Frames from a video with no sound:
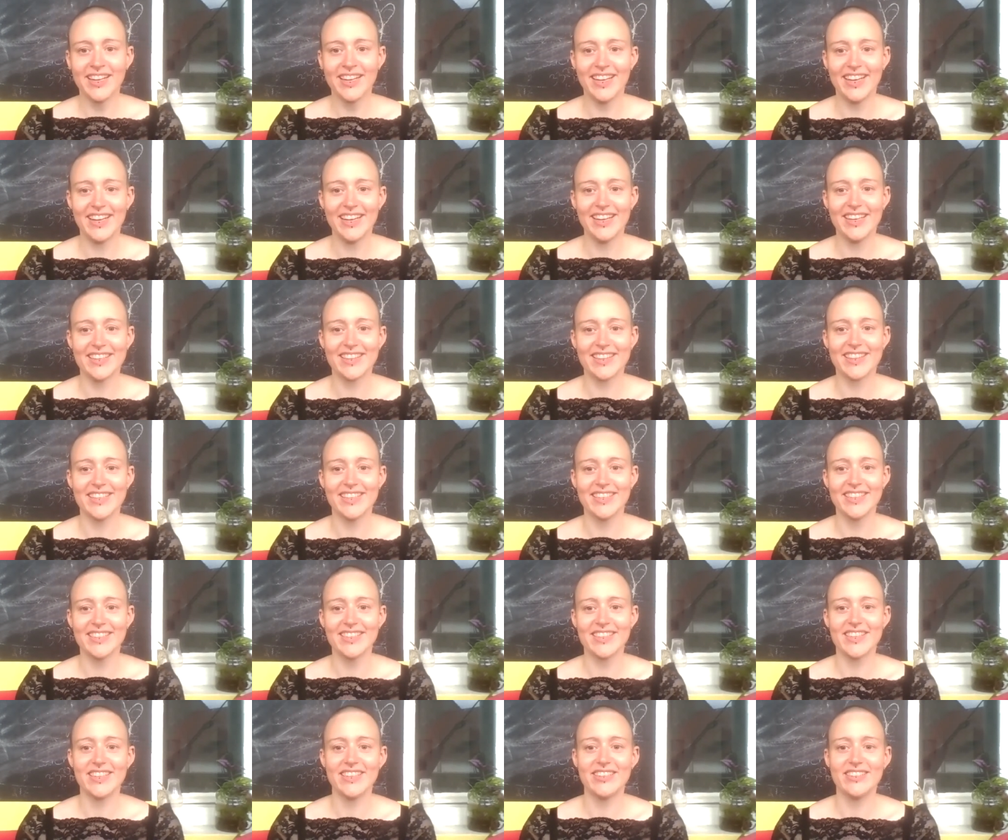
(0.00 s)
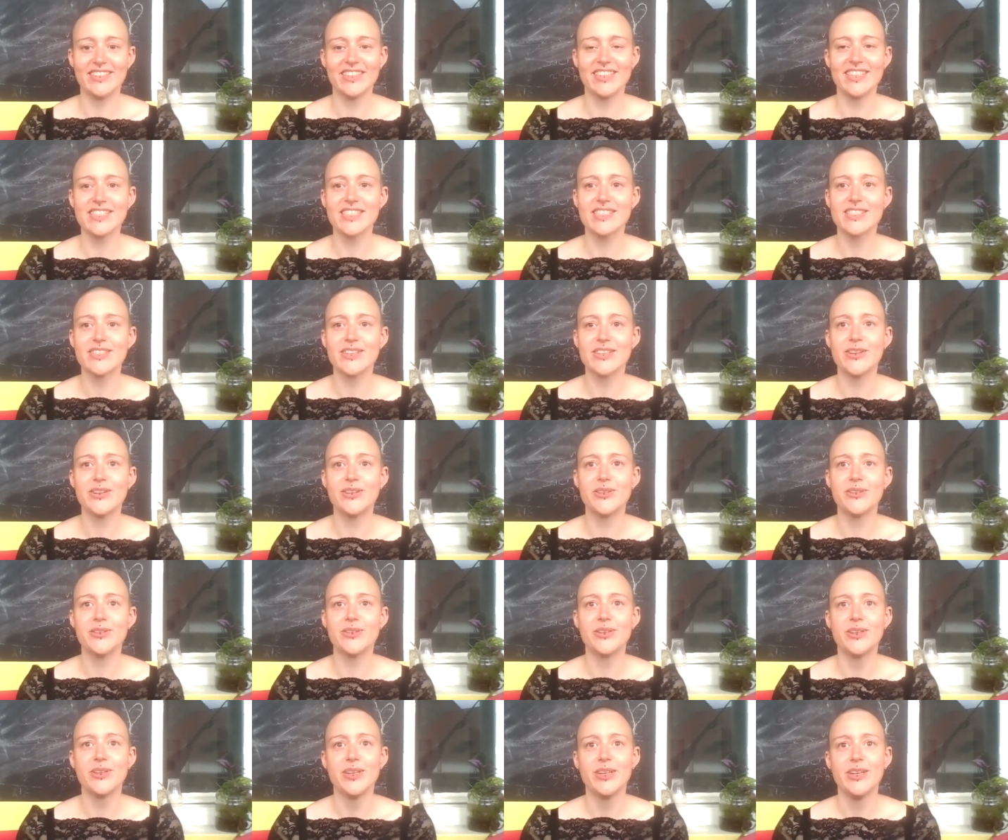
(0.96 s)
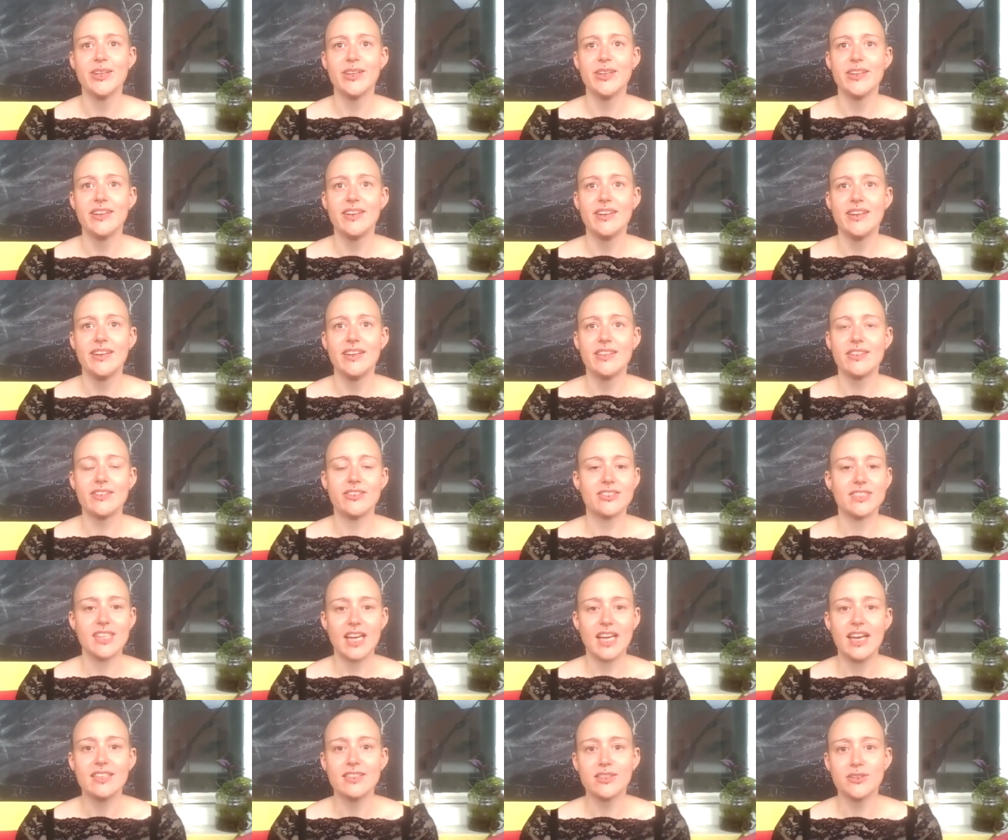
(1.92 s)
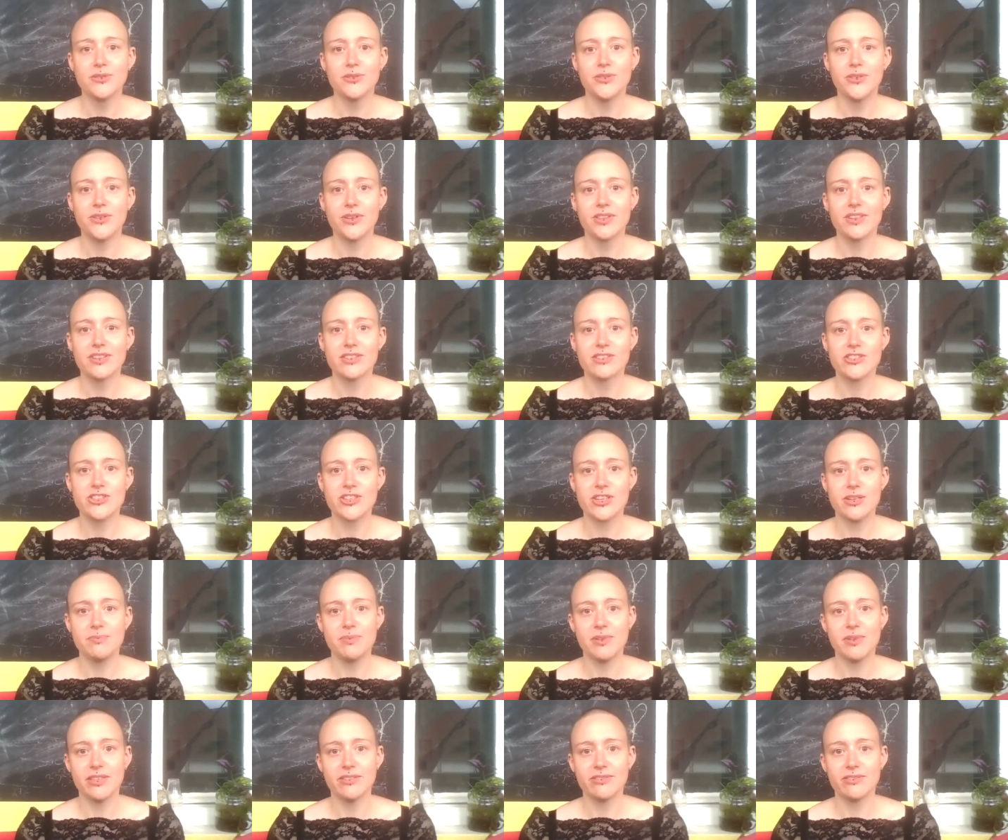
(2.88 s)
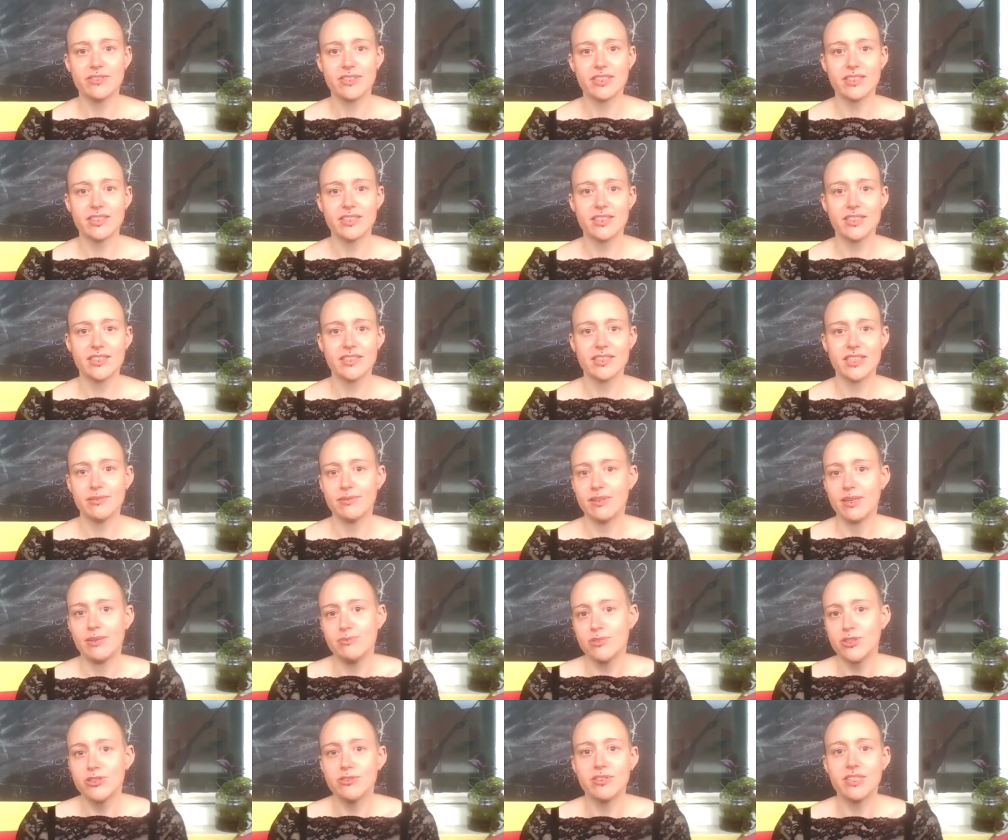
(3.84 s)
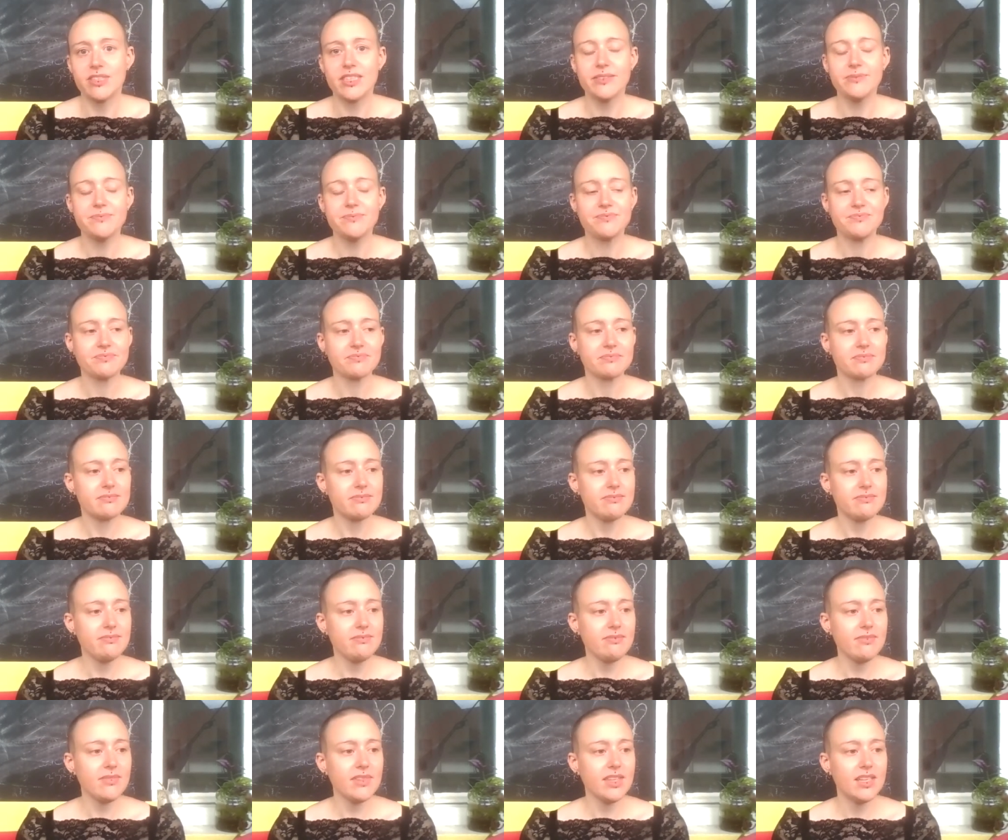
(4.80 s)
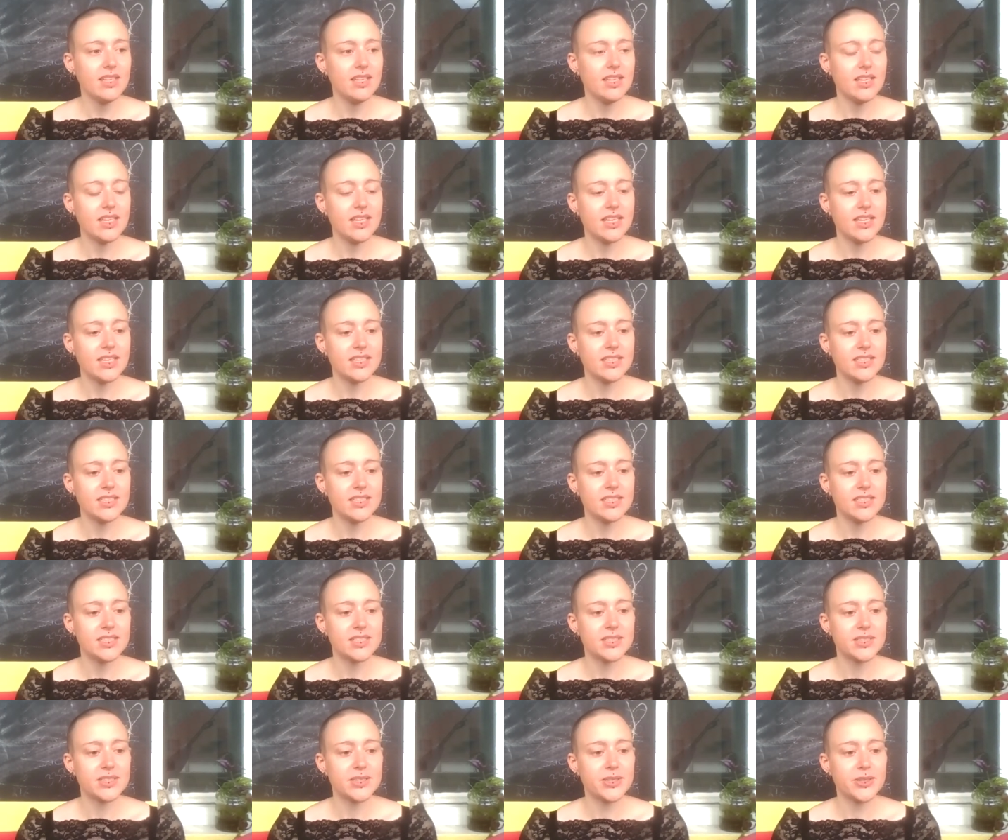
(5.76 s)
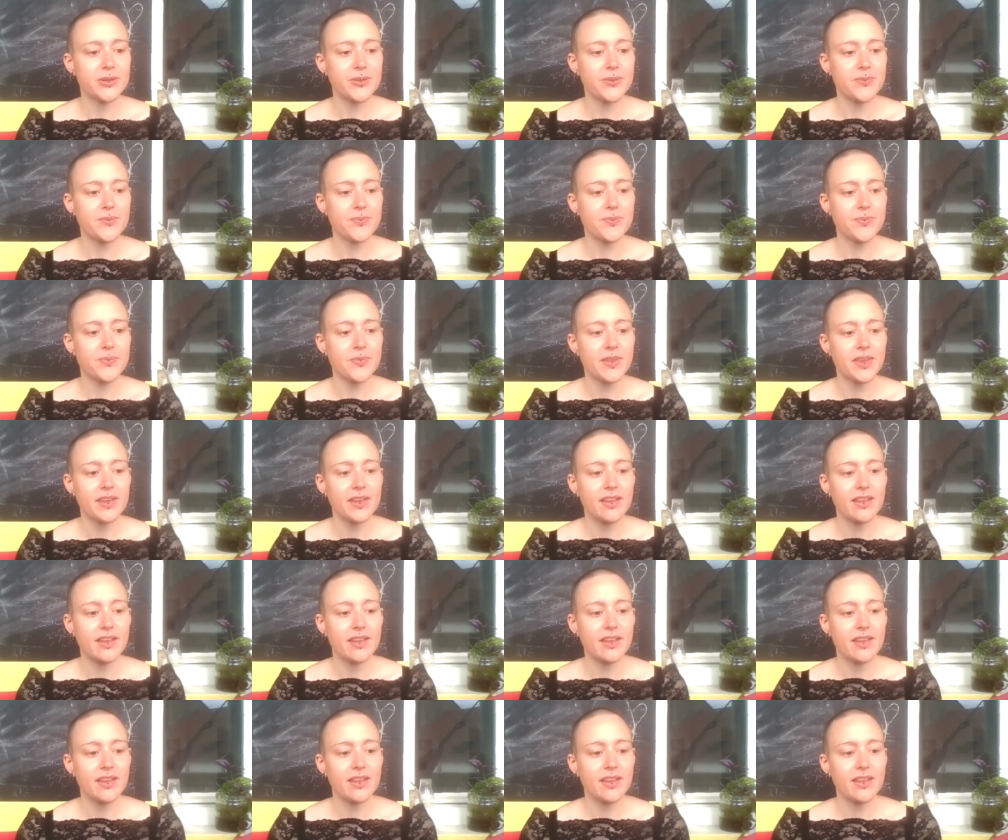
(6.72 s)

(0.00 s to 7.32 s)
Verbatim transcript: I think there is no no title for this job I really I'm doing, and um,